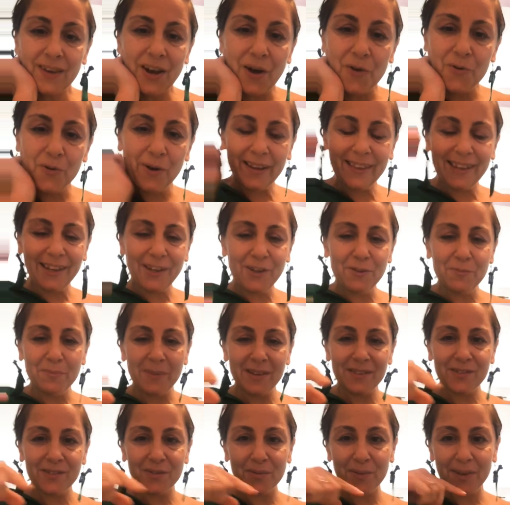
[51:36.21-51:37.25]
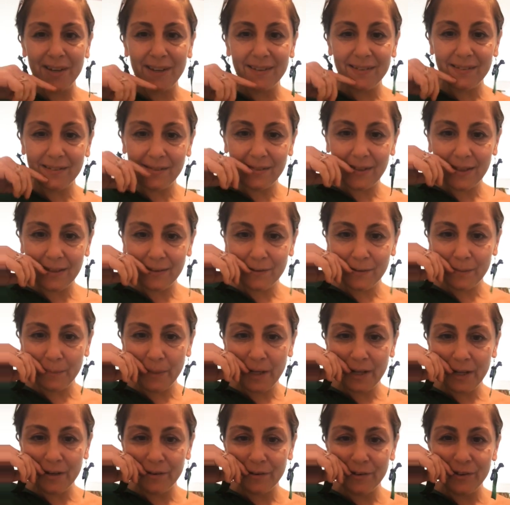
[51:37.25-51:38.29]
Oh, I think you missed what I just said.
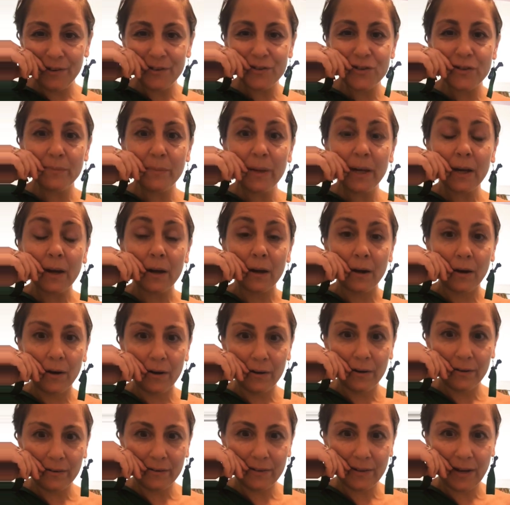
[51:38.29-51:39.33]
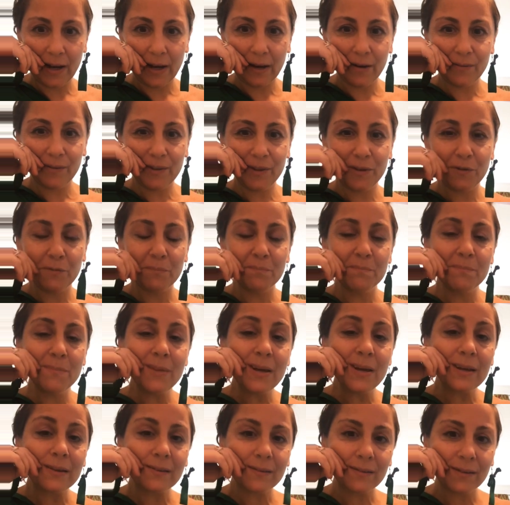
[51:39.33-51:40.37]
Tamiko, you should make a card deck with your
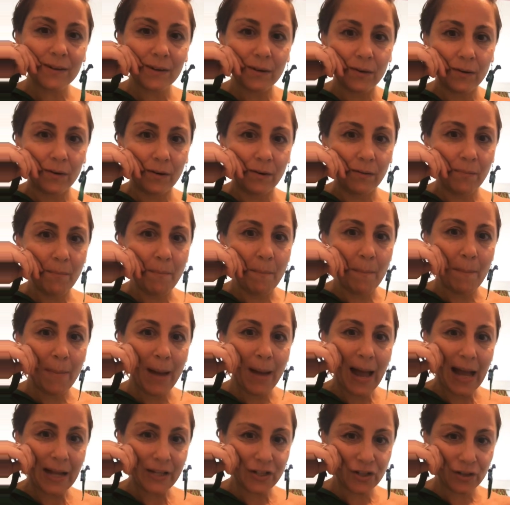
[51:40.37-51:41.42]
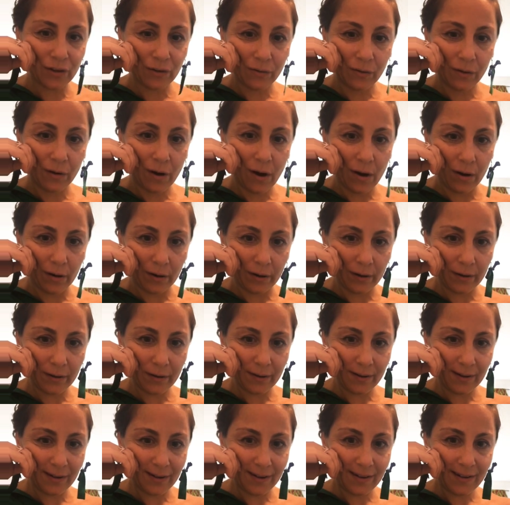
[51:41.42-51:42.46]
mystical, magical art.
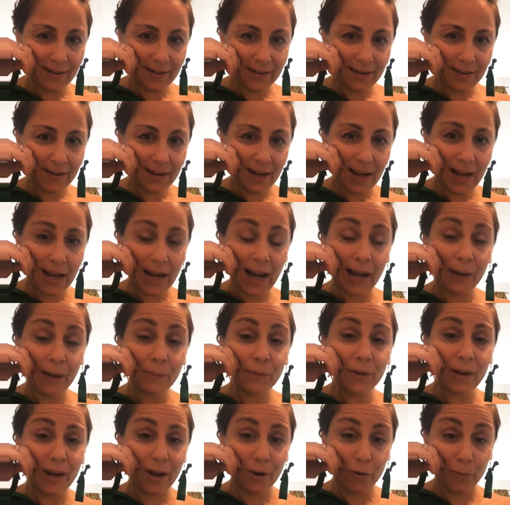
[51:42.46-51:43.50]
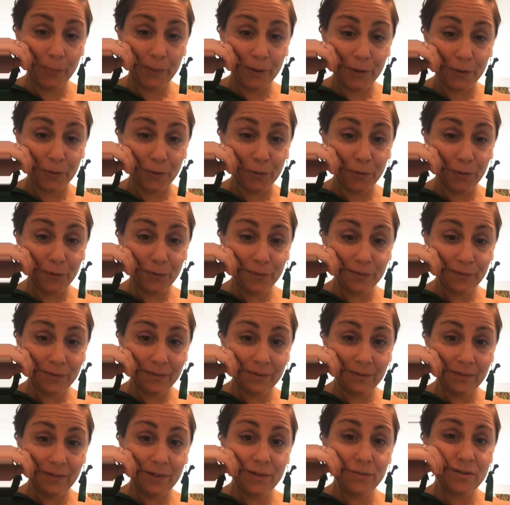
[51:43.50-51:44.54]
And I will help you.
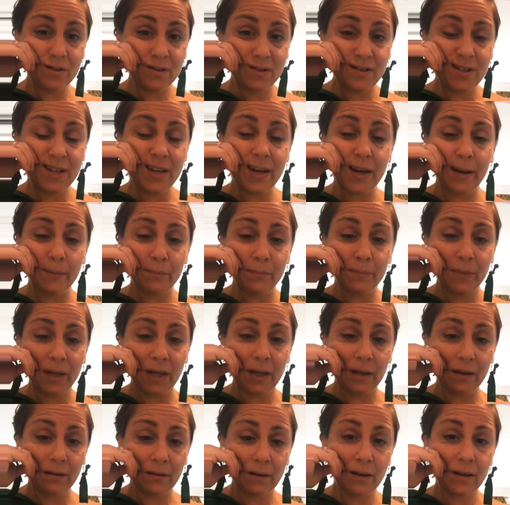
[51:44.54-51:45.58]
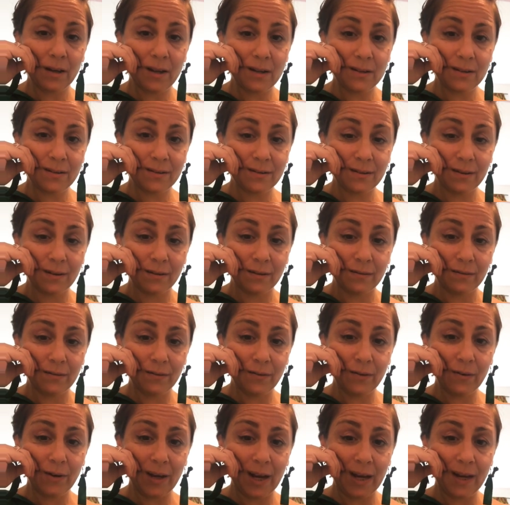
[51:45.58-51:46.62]
You just DM me on Insta,
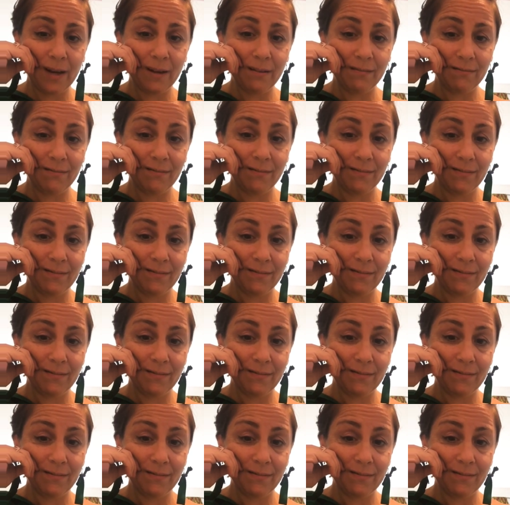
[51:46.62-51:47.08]
okay?